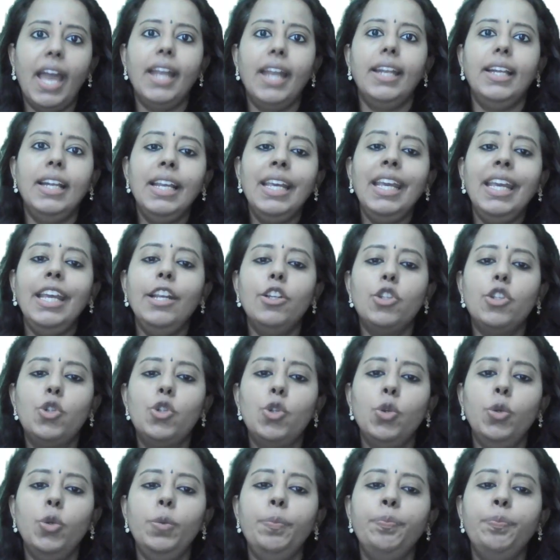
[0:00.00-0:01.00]
that leads
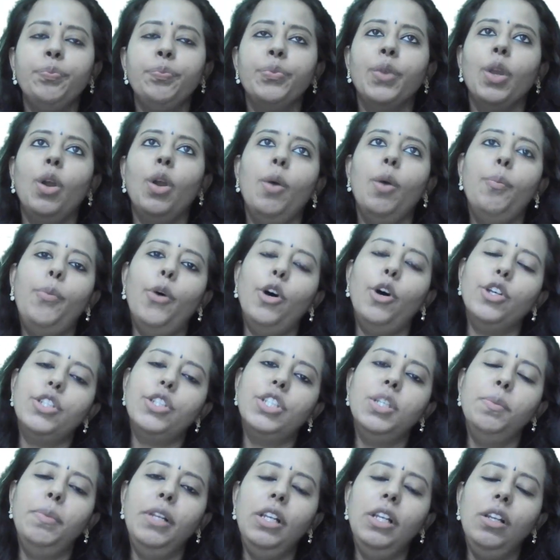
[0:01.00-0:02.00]
to
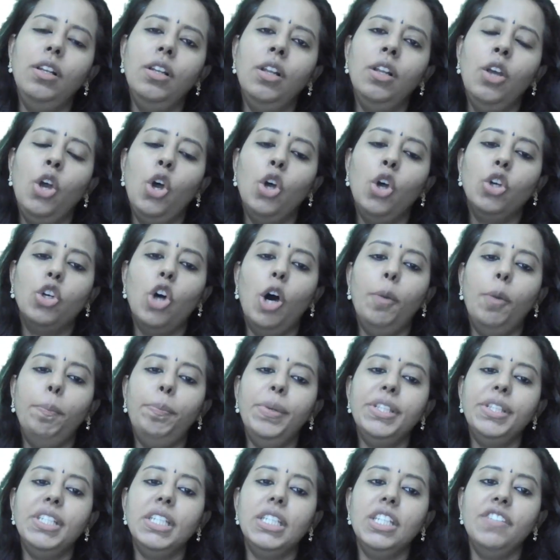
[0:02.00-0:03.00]
possible
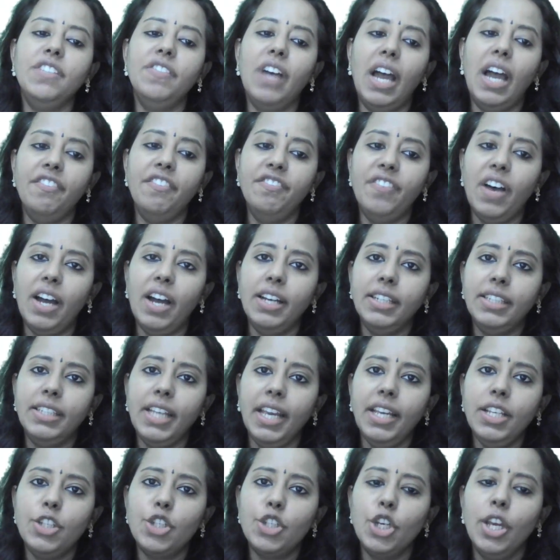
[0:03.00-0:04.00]
competitive
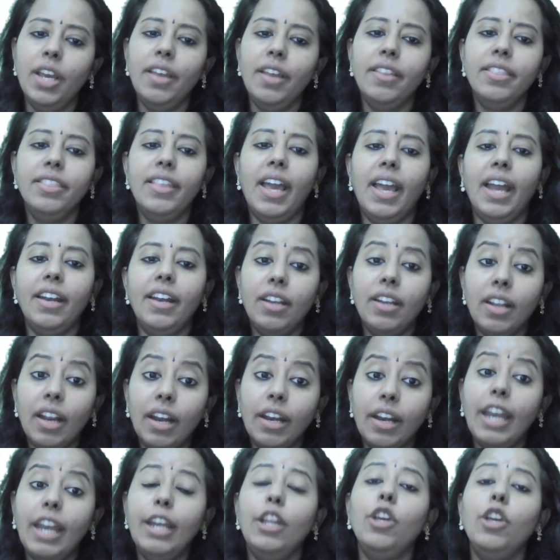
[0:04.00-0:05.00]
advantage that
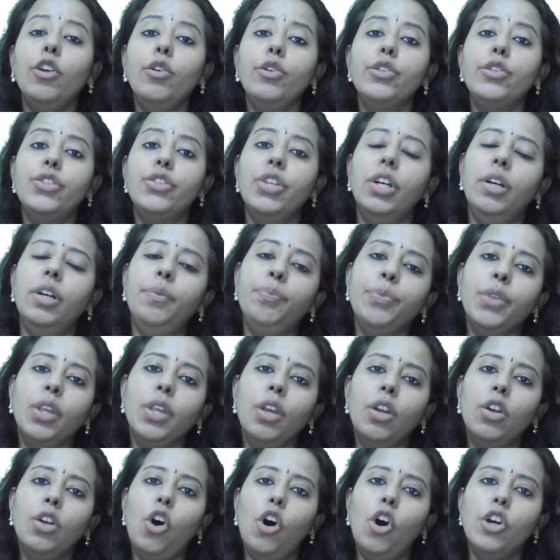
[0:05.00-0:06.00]
reduce the
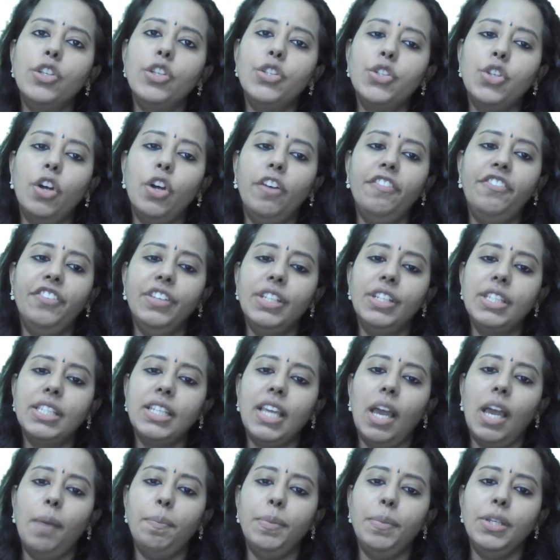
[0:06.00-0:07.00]
cost of
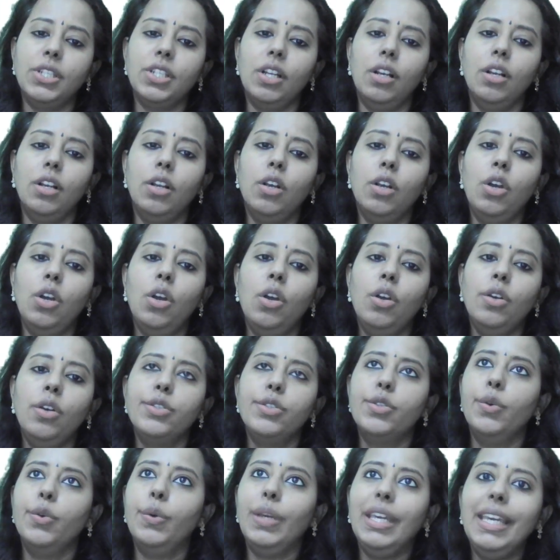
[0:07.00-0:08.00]
risk capital.
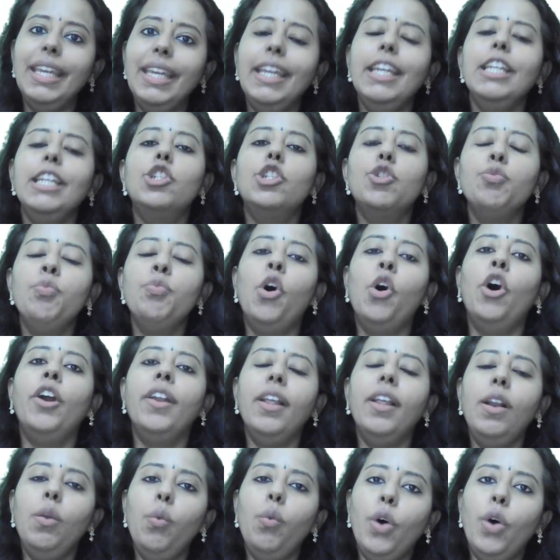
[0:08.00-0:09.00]
So each
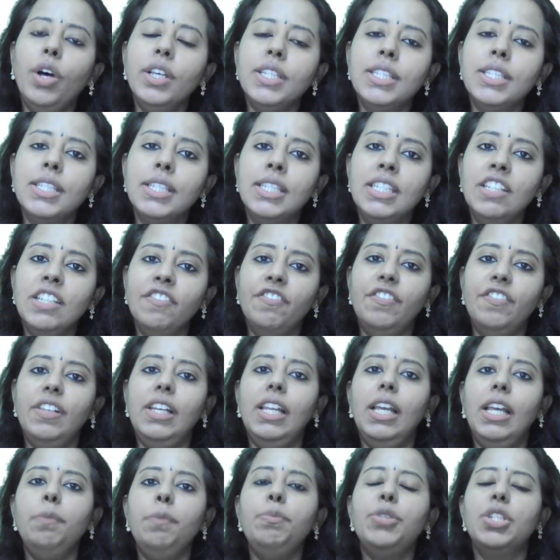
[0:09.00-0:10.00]
model was
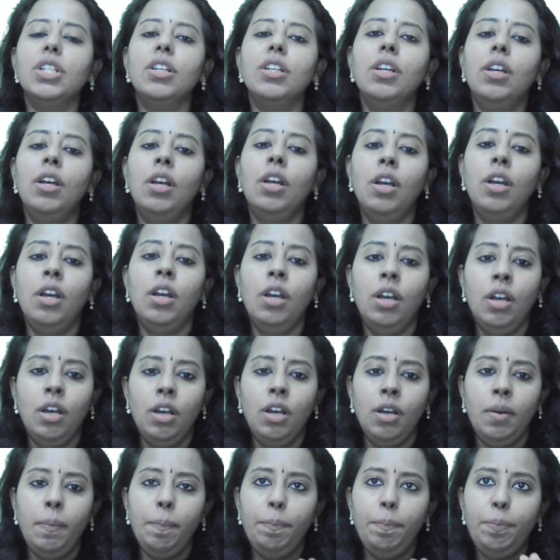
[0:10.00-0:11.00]
developed
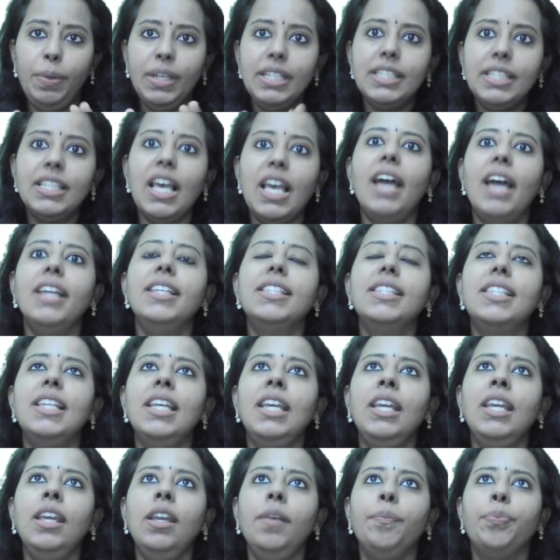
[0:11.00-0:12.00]

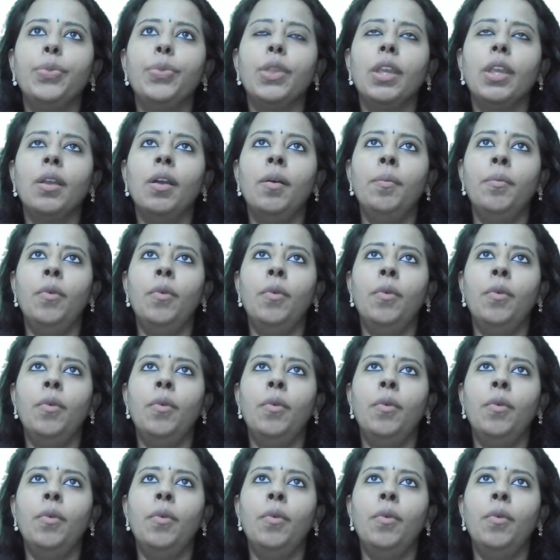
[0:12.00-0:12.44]
precisely